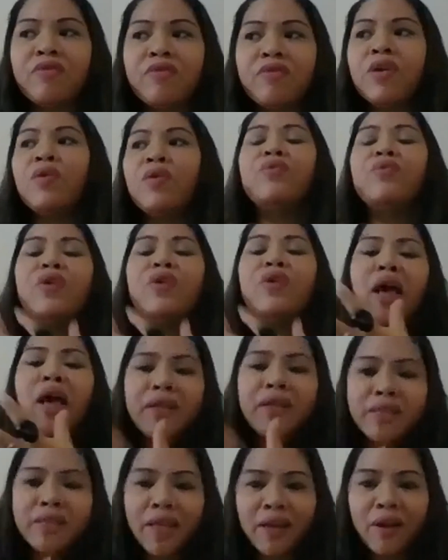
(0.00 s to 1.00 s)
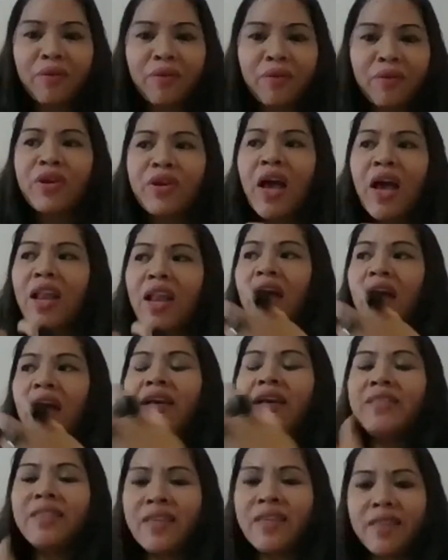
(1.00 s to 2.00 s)

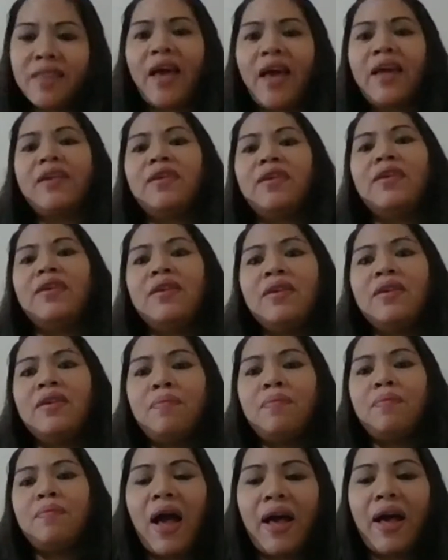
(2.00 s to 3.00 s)
realizing that path?